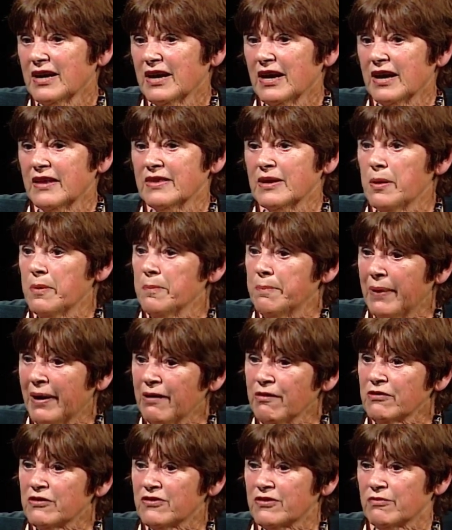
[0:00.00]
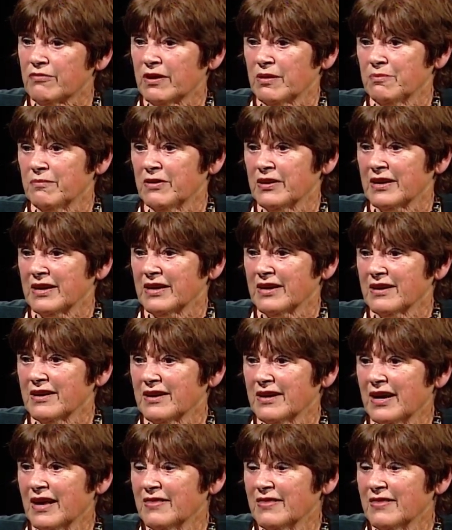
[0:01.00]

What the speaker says: And they're embarrassed around money. Mm-hmm.